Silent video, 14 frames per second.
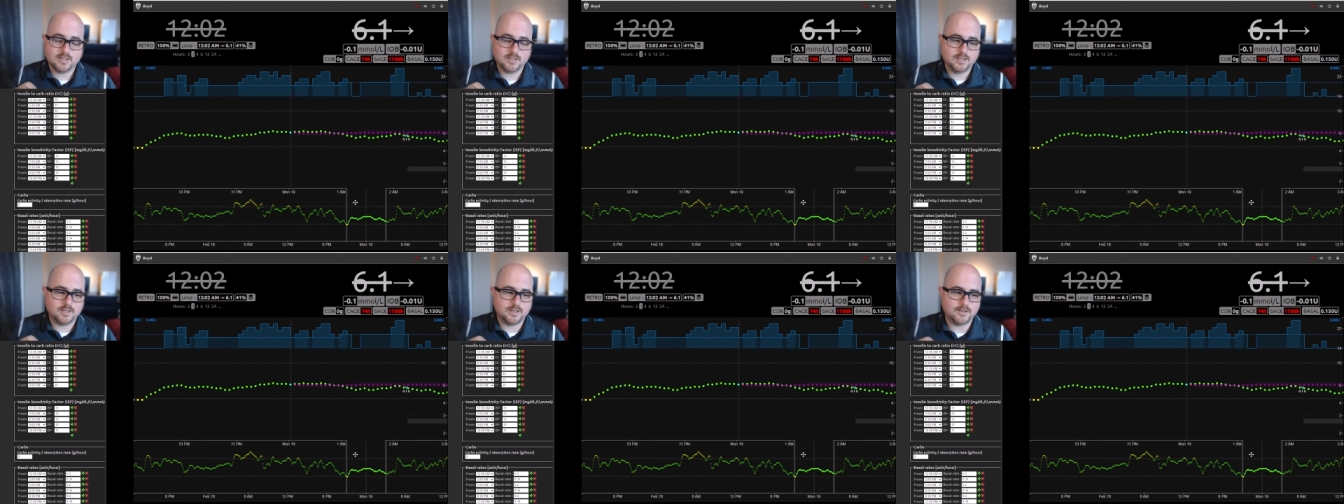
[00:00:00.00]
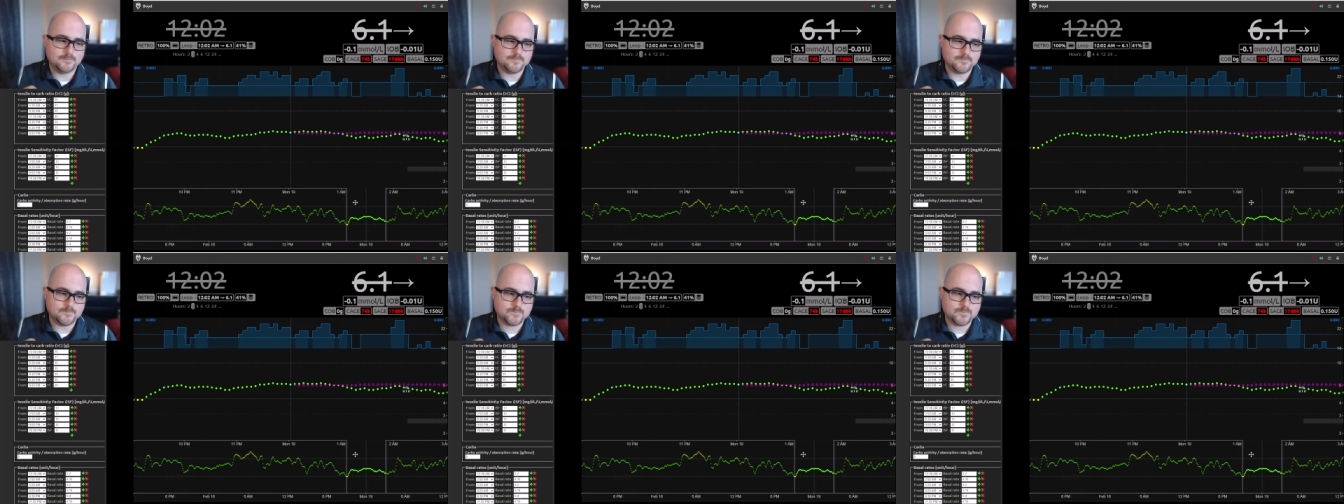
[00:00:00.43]

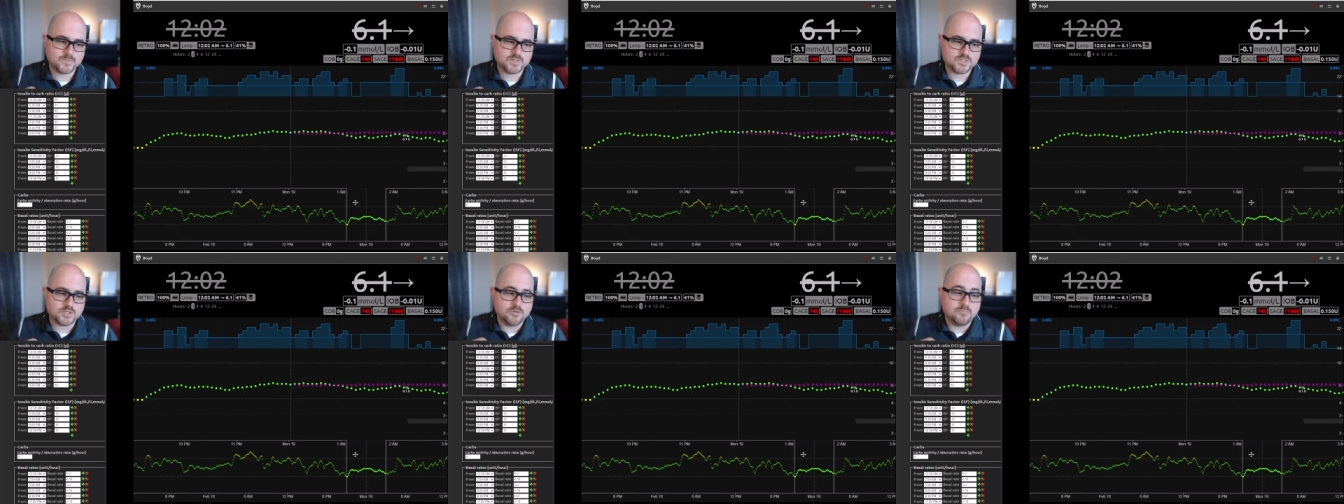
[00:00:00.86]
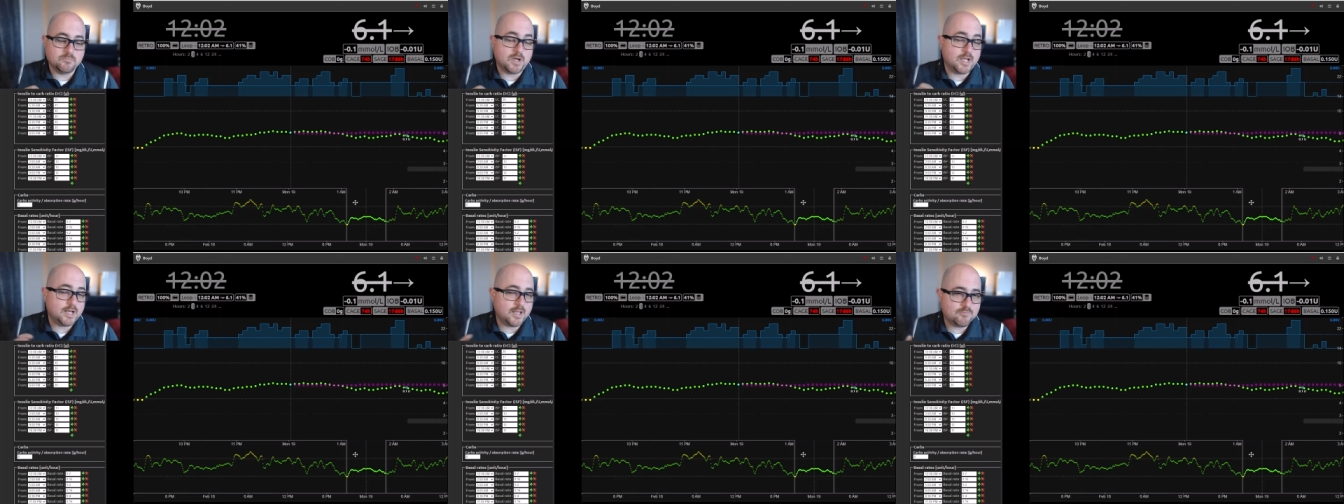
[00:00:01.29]
Um, so you
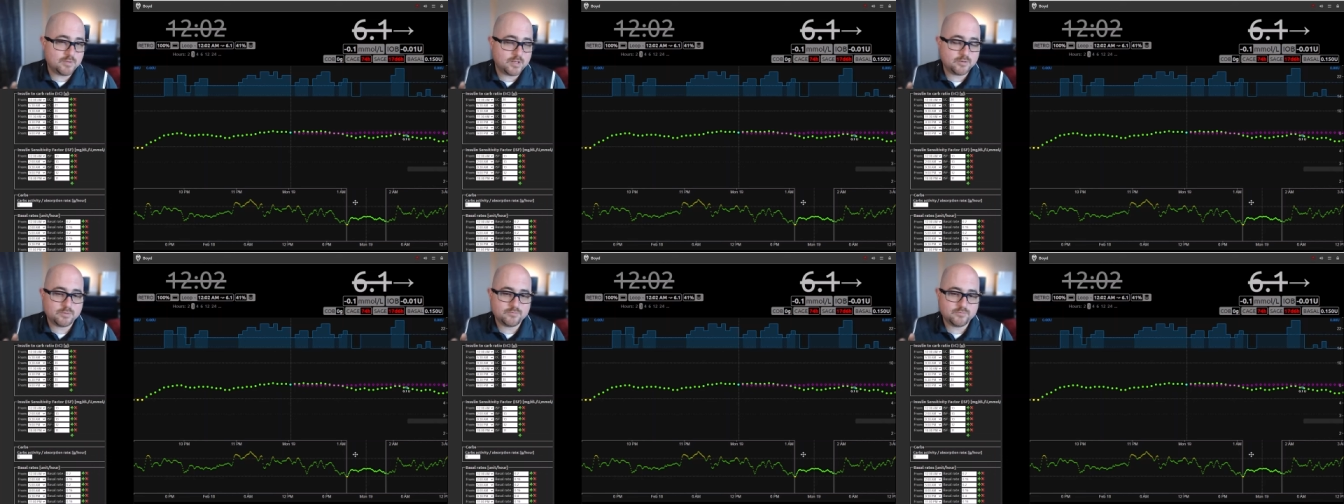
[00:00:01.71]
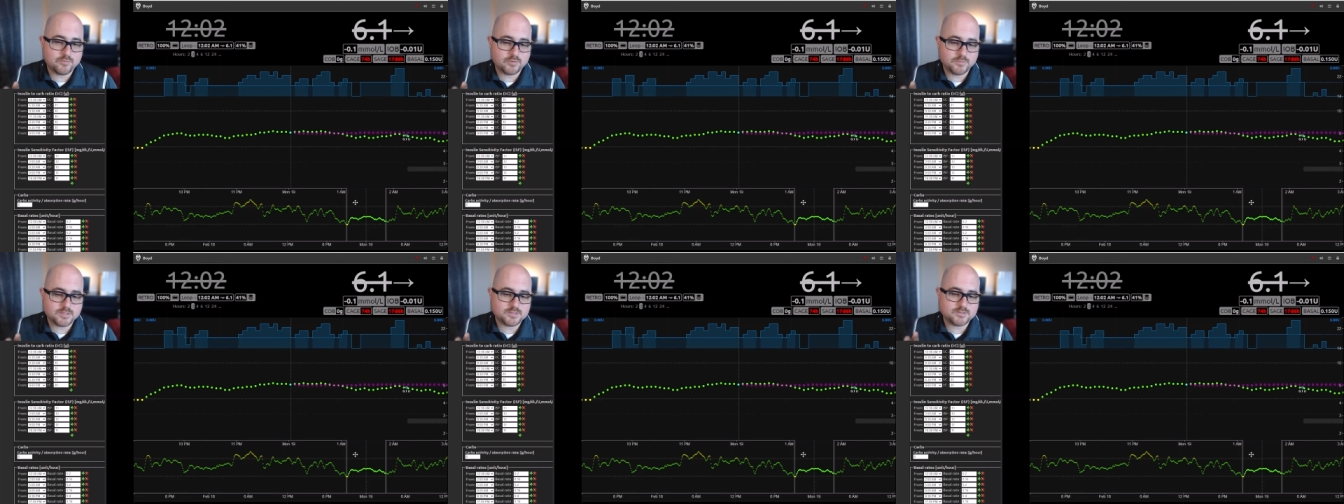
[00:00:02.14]
might have better
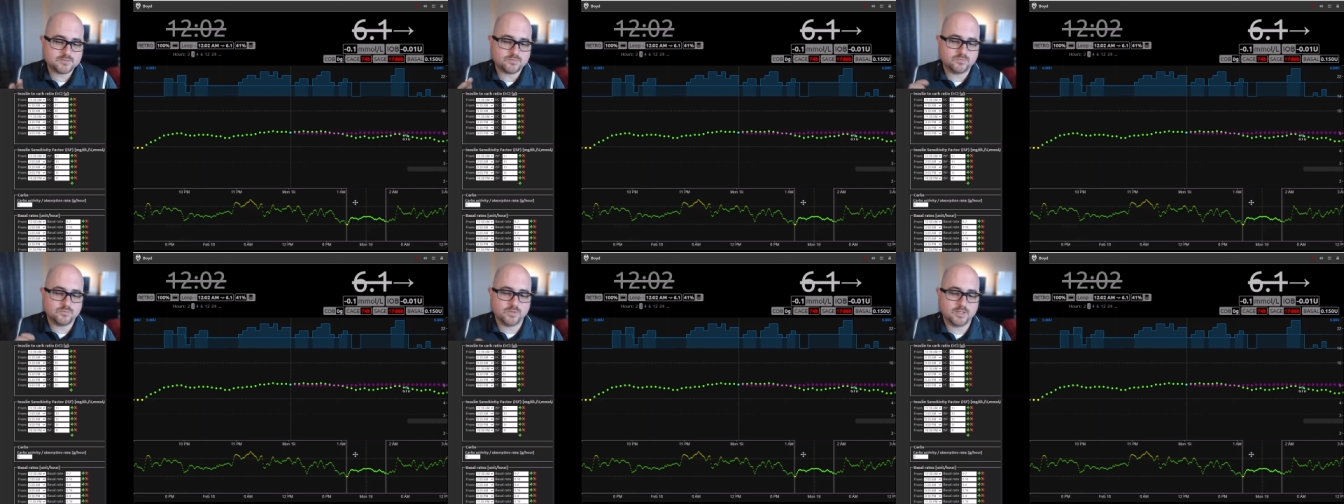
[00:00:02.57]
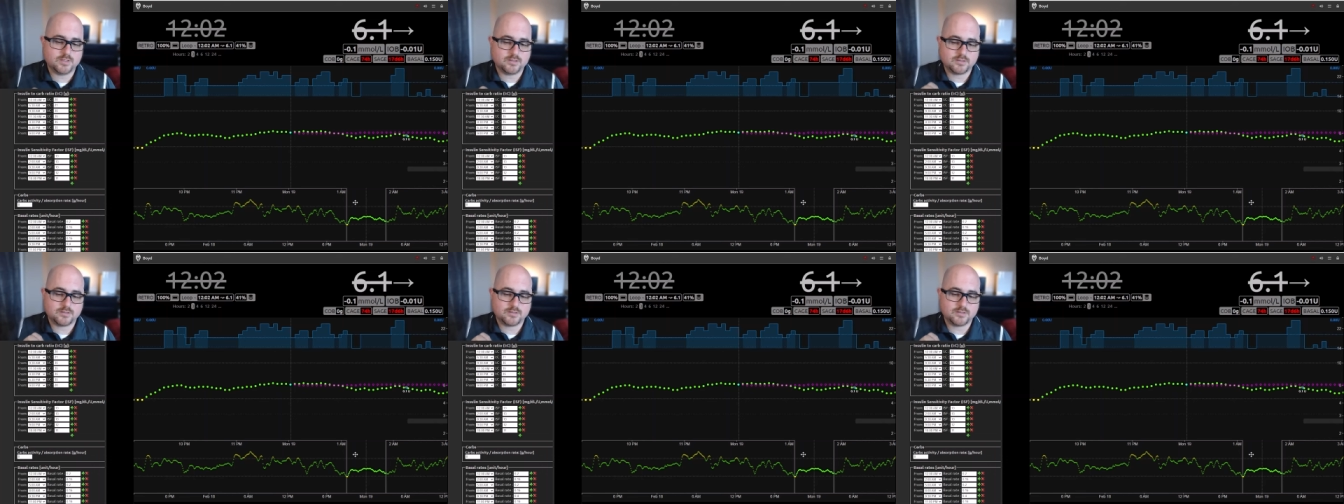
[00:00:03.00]
performance with